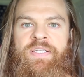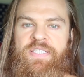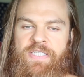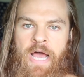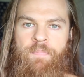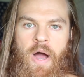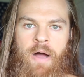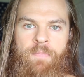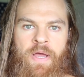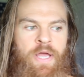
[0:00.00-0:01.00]
Step
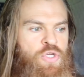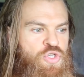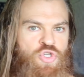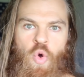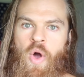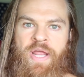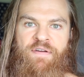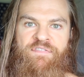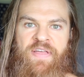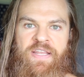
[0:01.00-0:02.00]
up, join
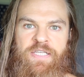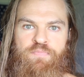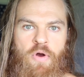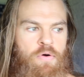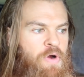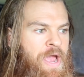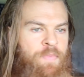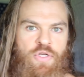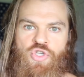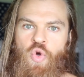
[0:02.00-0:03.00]
a fitness
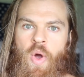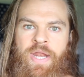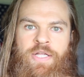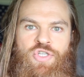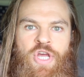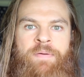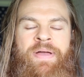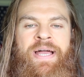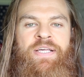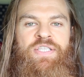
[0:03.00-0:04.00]
program, join a
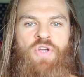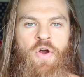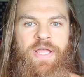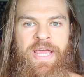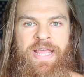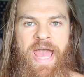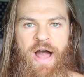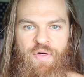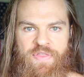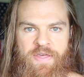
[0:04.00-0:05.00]
gym, start getting
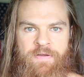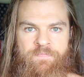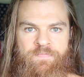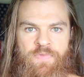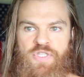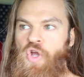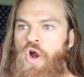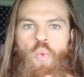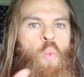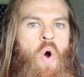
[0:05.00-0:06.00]
healthy,
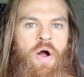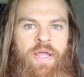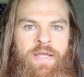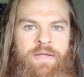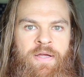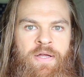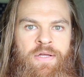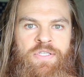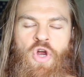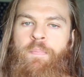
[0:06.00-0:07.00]
start walking,
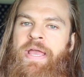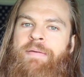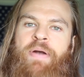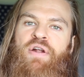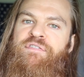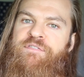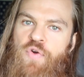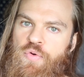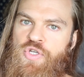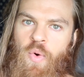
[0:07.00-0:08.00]
start making better
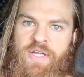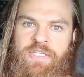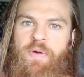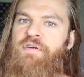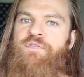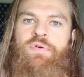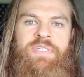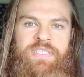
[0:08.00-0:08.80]
food choices, better food